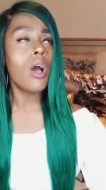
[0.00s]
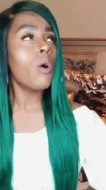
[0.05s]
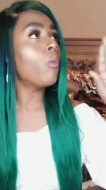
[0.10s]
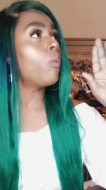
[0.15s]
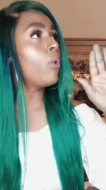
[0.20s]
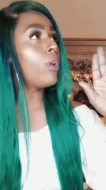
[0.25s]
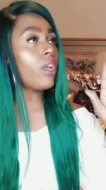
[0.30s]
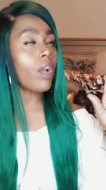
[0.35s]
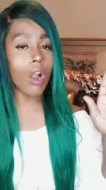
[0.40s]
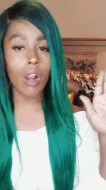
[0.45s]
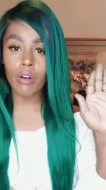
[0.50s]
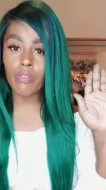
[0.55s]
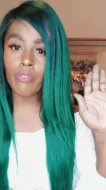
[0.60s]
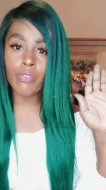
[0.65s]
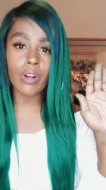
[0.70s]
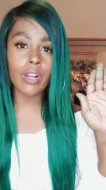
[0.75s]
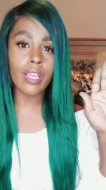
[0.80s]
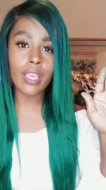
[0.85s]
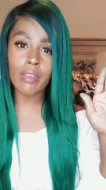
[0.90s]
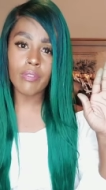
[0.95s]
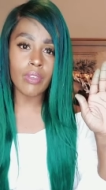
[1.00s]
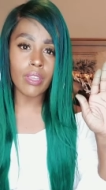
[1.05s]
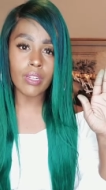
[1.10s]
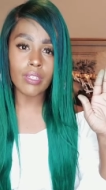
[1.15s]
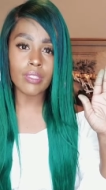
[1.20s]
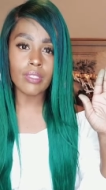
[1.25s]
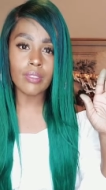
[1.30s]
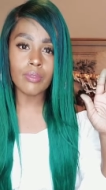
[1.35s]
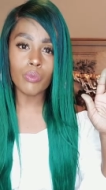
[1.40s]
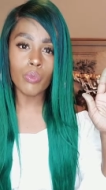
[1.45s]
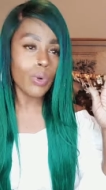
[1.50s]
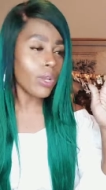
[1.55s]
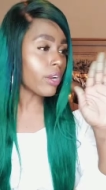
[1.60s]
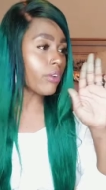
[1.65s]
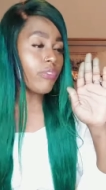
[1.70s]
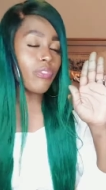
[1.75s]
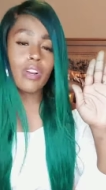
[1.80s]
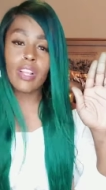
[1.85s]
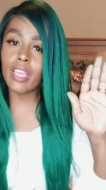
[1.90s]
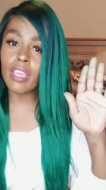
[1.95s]
We are forgiven. We are
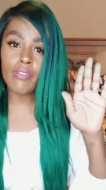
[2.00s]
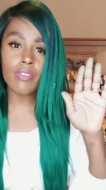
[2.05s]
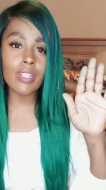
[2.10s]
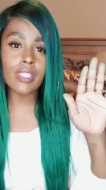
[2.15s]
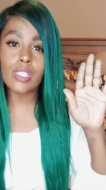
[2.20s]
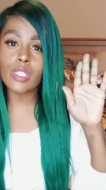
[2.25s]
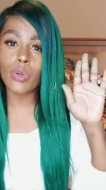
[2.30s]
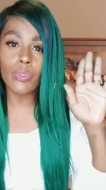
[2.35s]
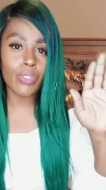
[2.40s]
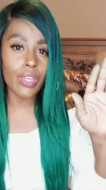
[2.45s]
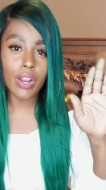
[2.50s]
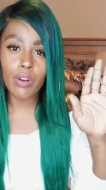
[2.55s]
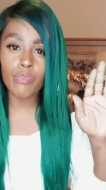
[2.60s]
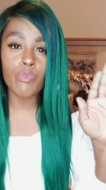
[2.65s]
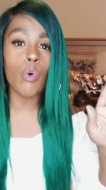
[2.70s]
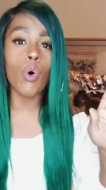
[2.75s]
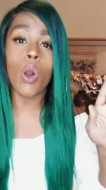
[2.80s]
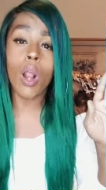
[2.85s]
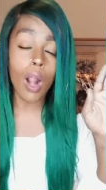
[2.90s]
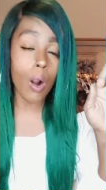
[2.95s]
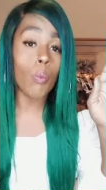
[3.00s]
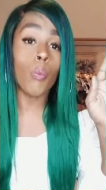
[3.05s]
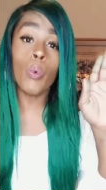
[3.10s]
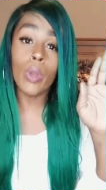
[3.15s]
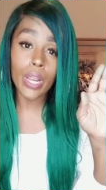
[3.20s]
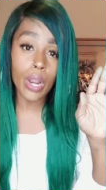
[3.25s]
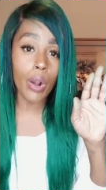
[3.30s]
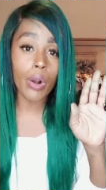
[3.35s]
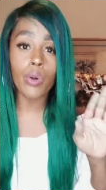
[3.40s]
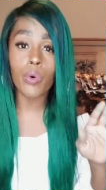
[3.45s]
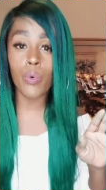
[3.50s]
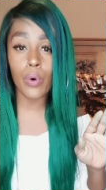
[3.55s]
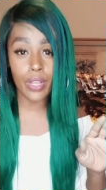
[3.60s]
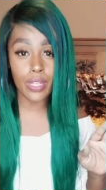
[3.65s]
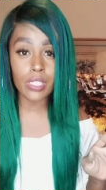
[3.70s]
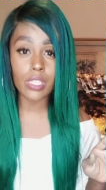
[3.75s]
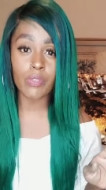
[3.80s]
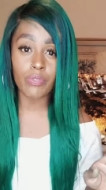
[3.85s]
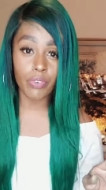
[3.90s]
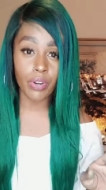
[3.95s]
forgiven, so therefore, we are going
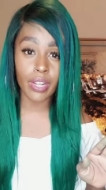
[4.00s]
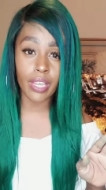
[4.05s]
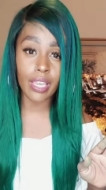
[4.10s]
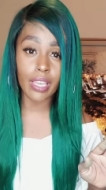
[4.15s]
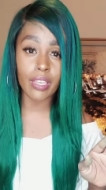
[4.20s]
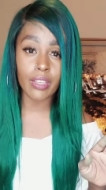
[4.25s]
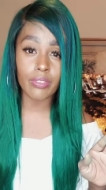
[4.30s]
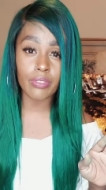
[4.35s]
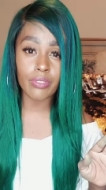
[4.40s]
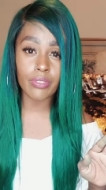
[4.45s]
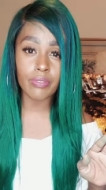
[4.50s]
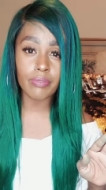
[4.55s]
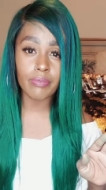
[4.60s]
to forgive.